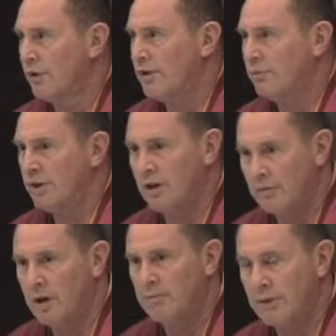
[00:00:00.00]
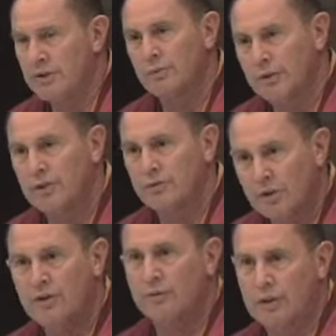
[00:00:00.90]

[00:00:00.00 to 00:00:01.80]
When you become a person with devotion.